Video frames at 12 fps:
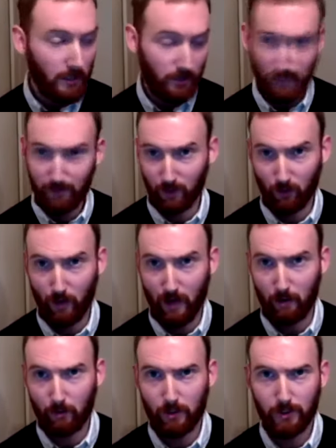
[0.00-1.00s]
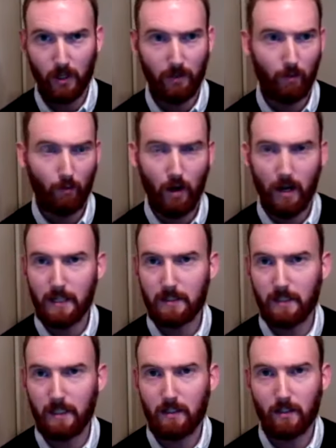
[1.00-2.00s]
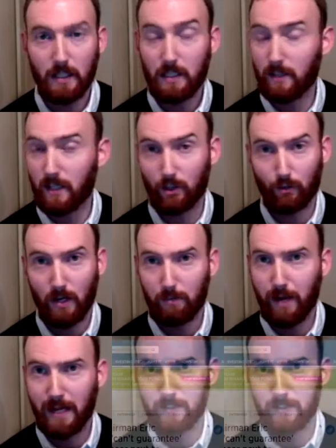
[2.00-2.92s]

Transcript: Stephen Crowder's on the right. He takes great